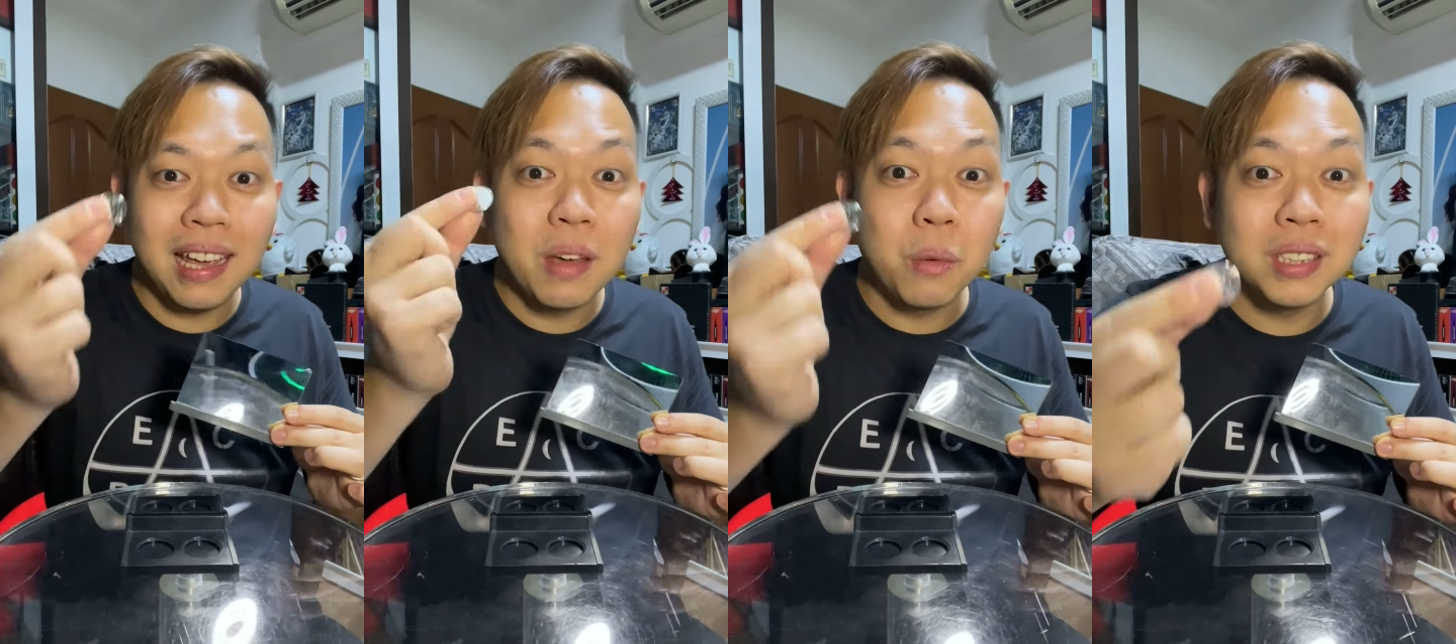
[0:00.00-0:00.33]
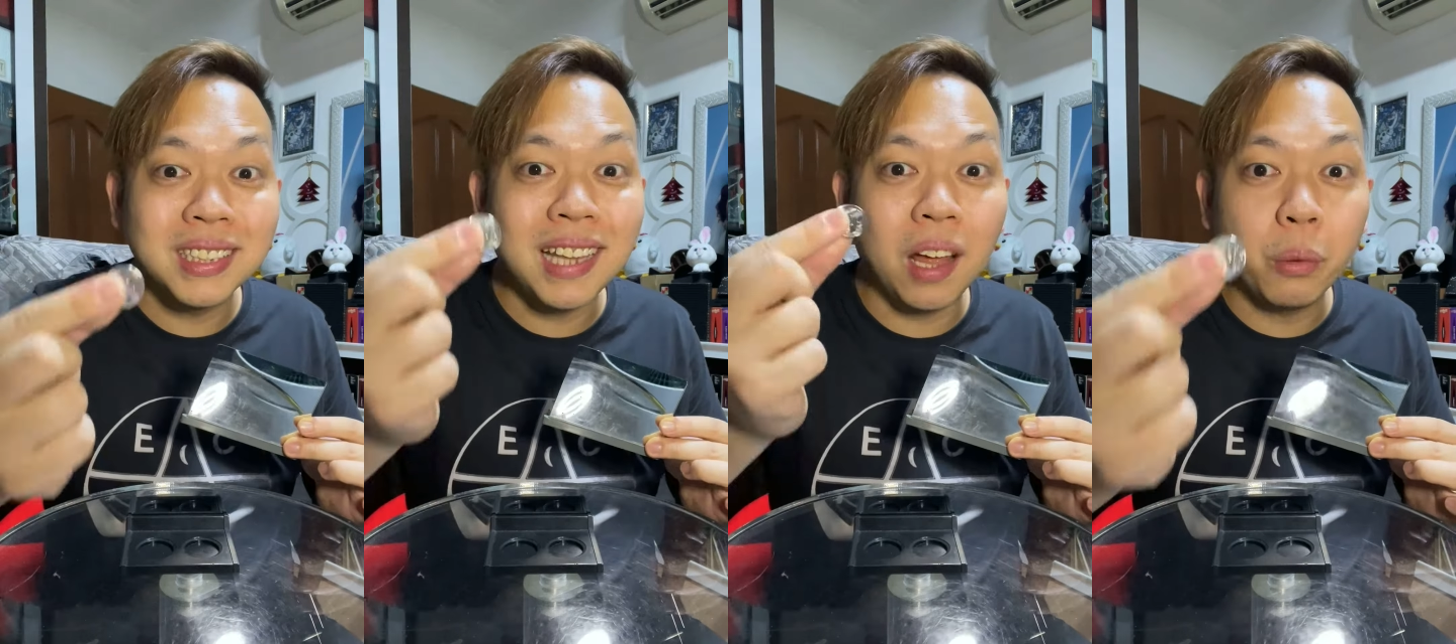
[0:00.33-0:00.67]
We'll
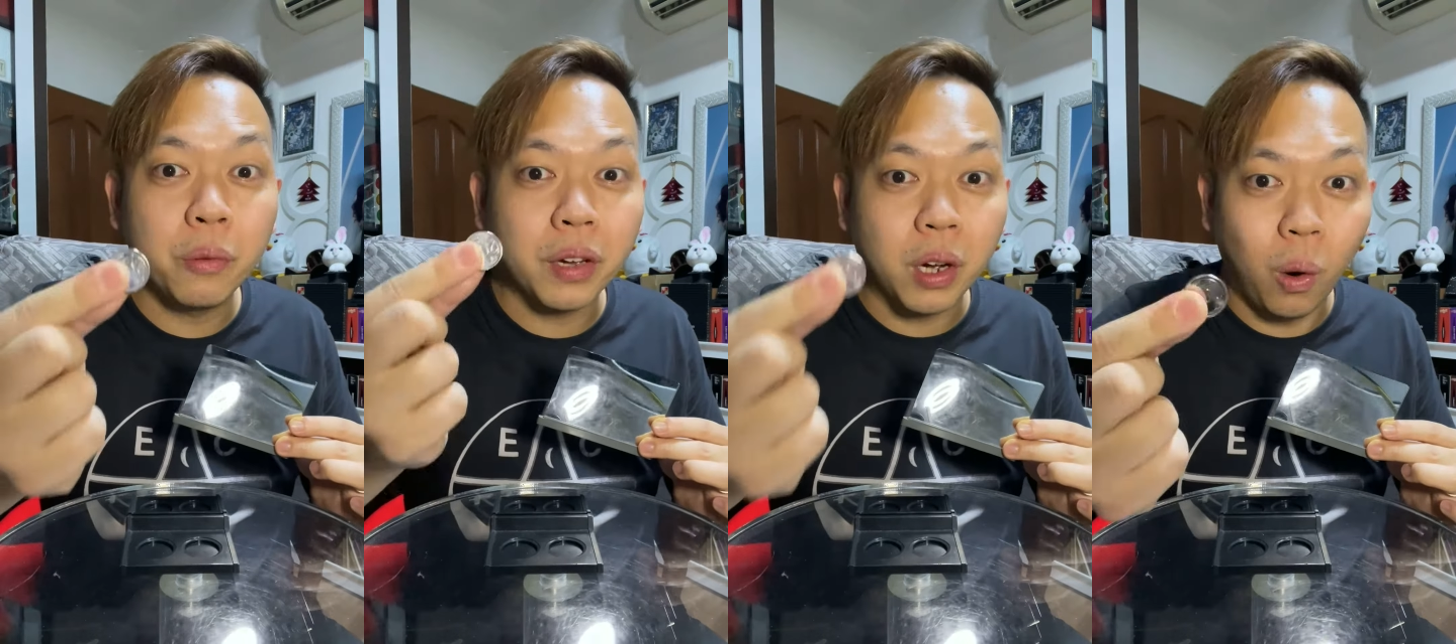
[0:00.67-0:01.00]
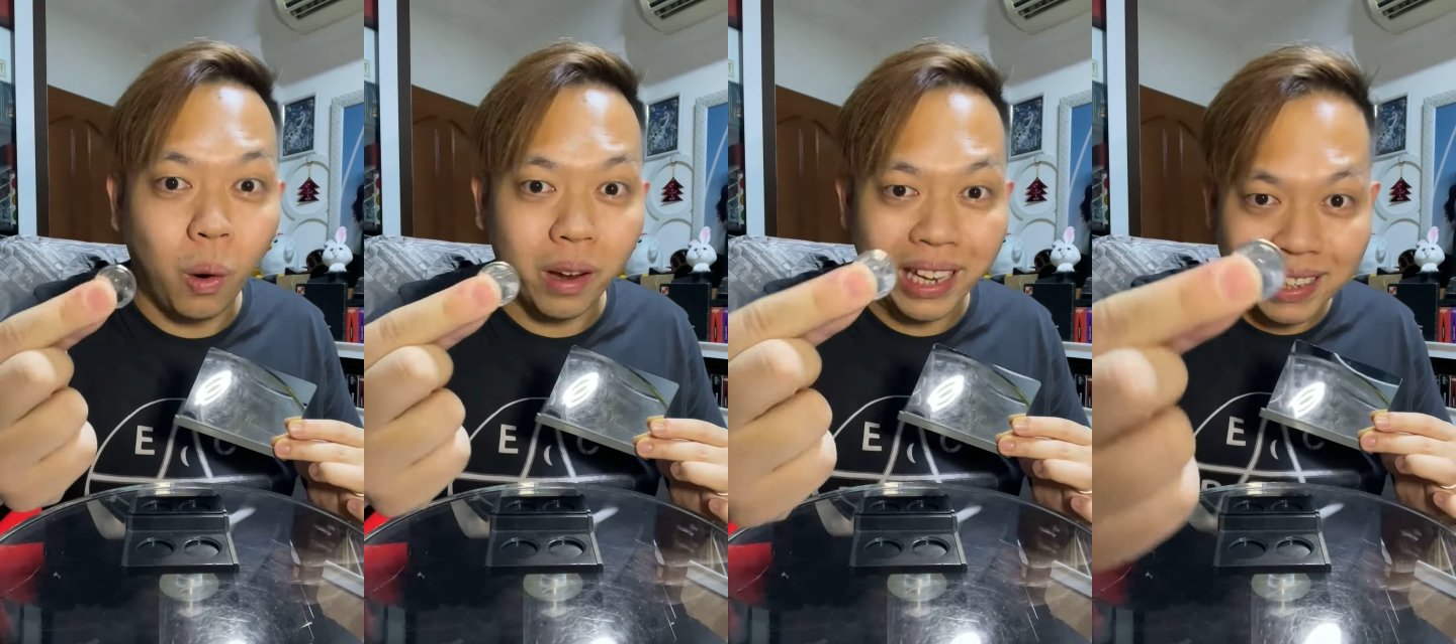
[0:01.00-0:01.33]
start with a
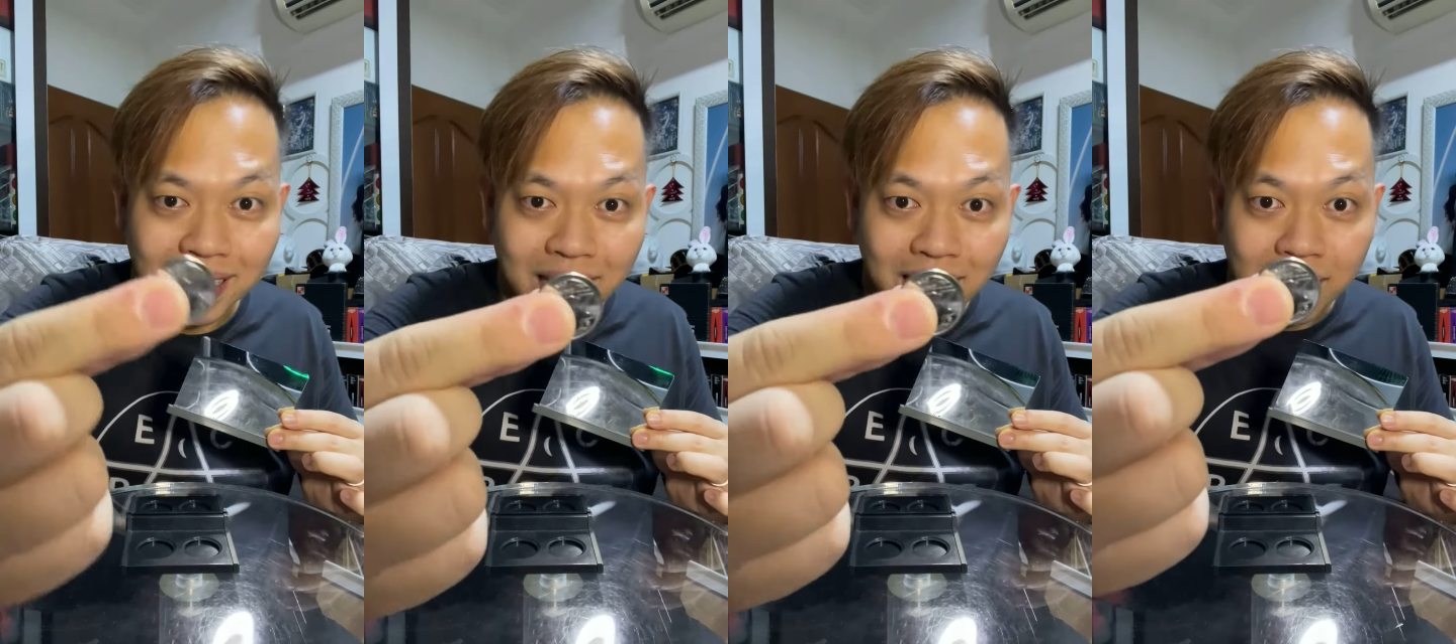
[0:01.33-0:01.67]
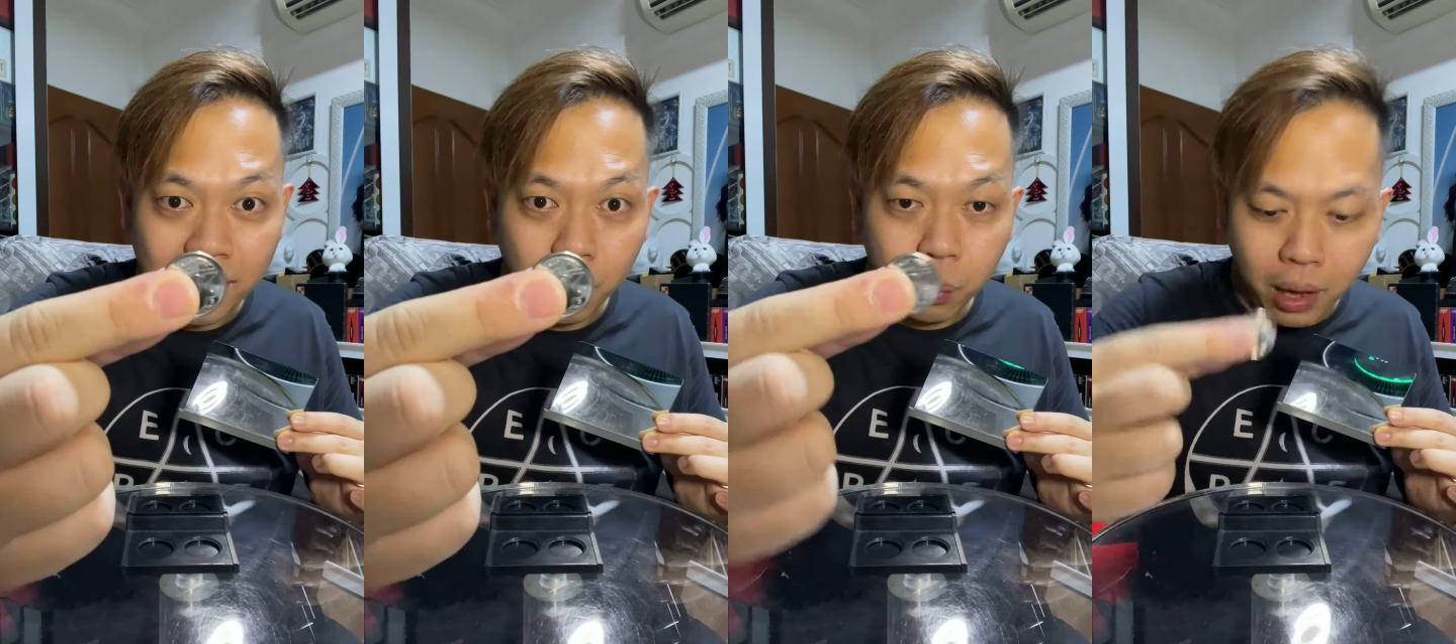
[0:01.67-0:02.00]
coin.
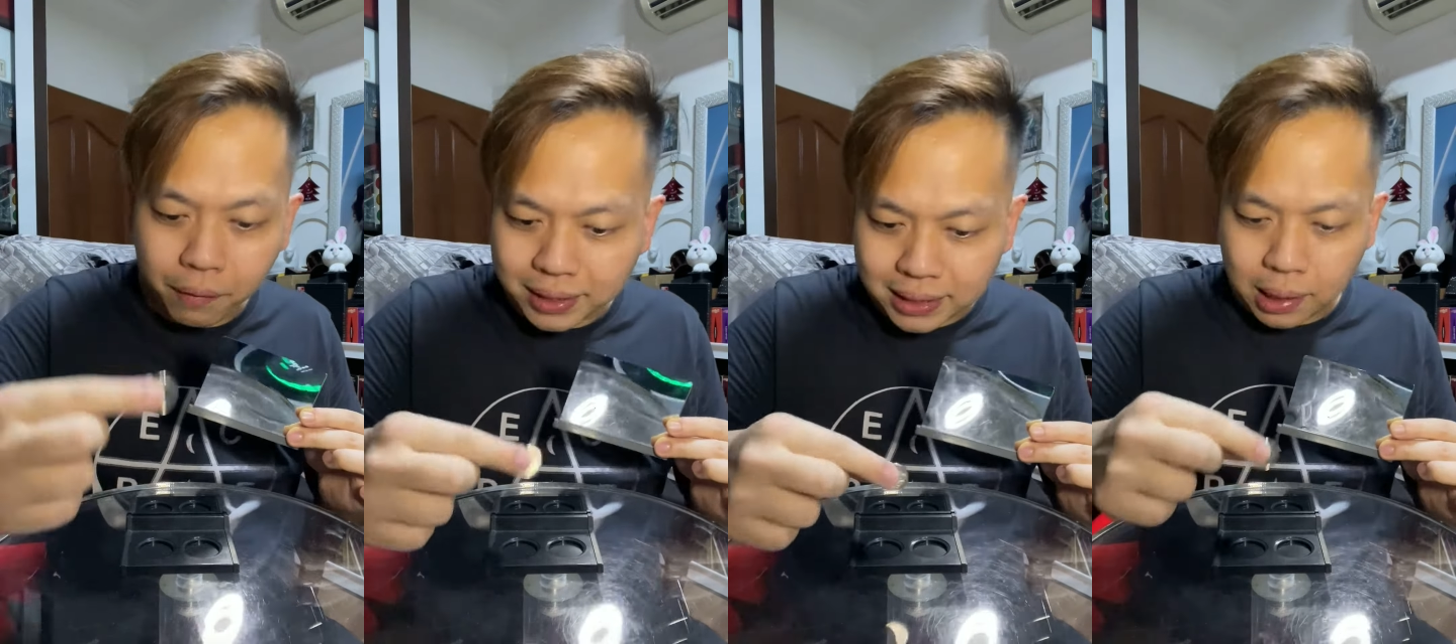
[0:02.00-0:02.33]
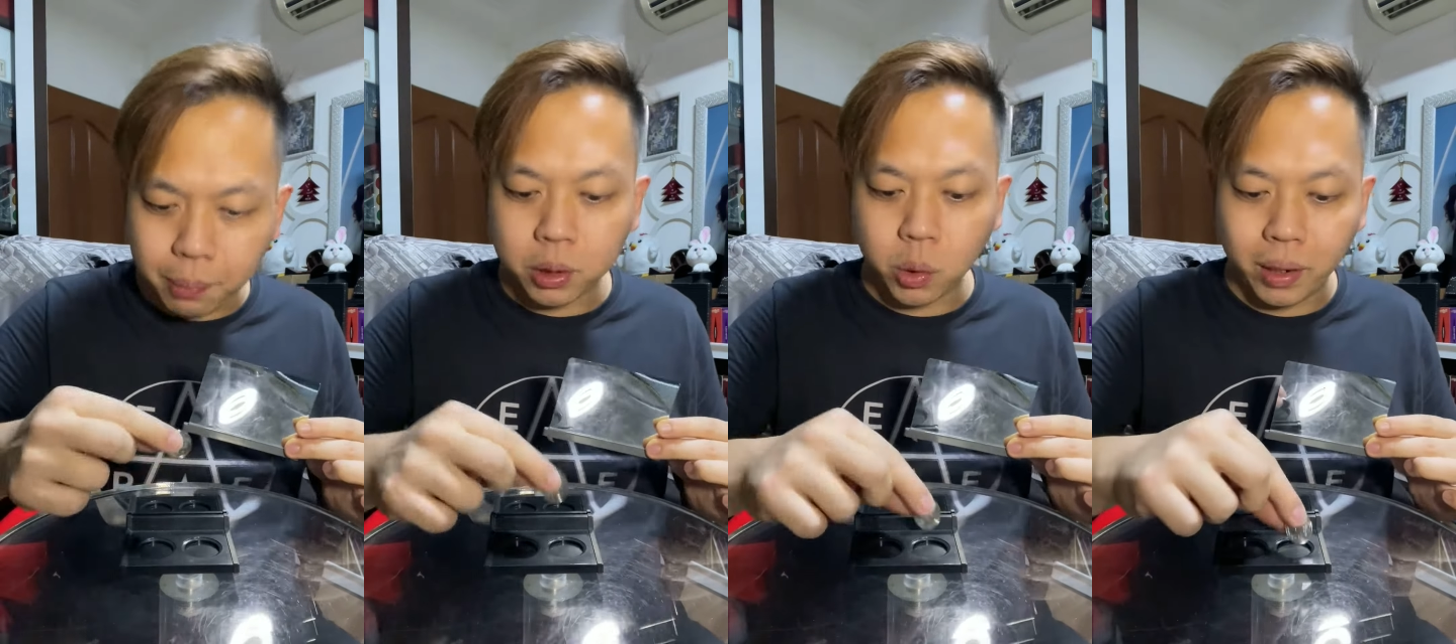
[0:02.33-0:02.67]
Here we have a
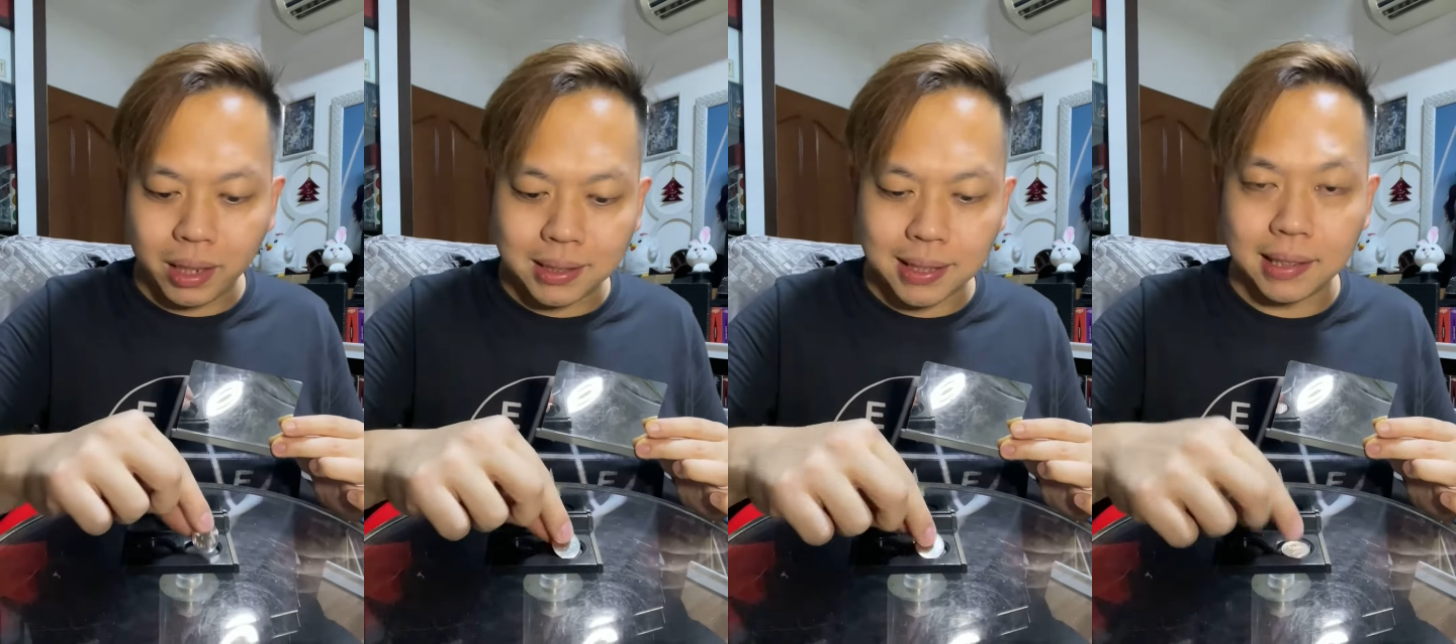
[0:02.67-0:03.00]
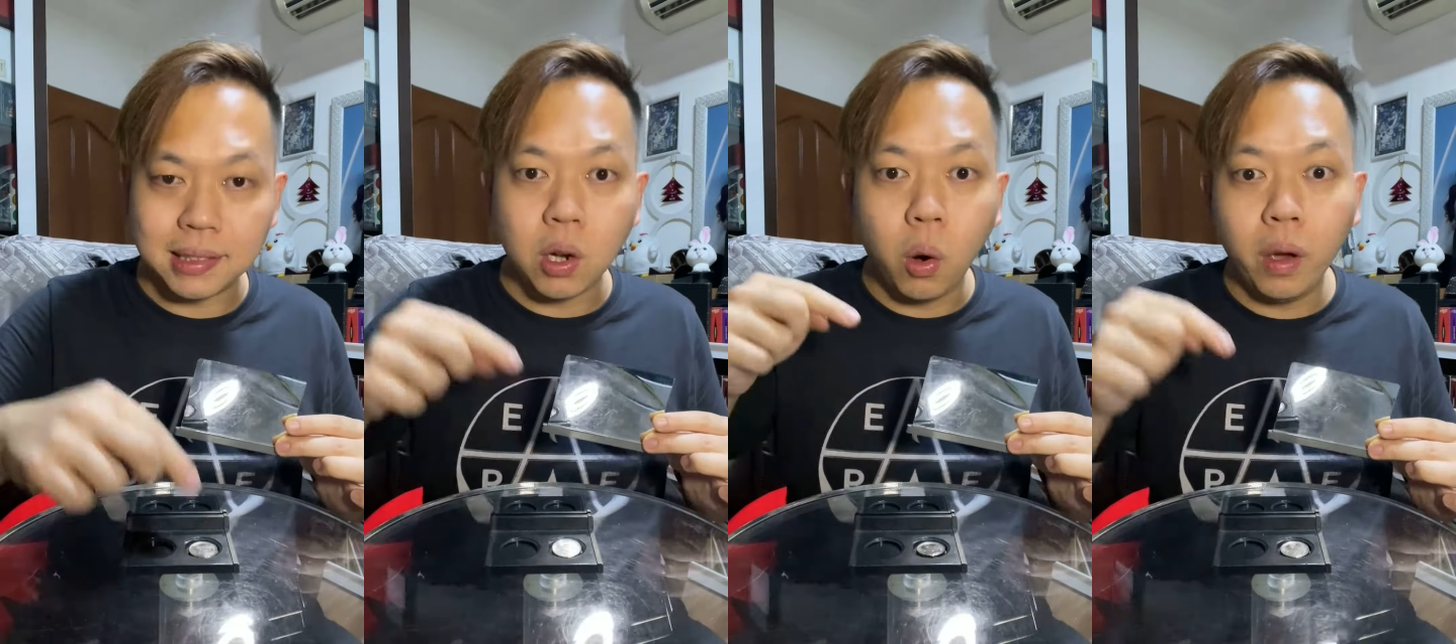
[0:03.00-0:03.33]
Singapore 20 cents
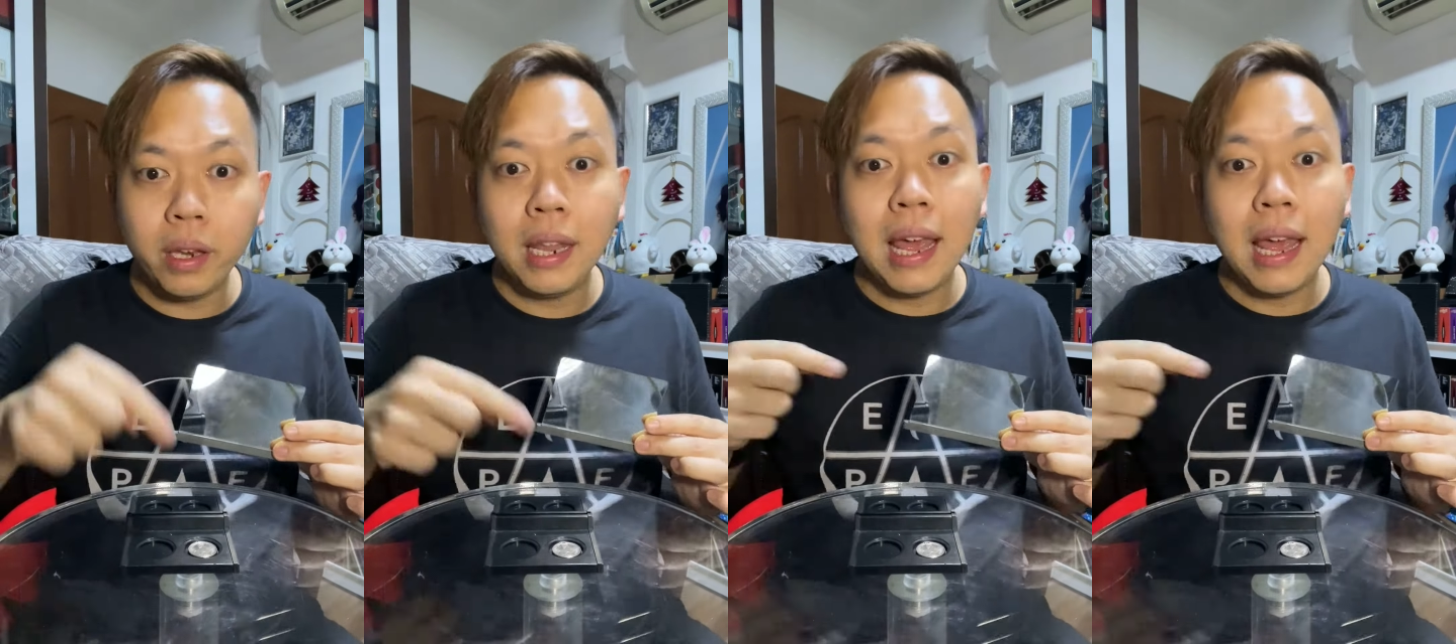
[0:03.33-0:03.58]
coin.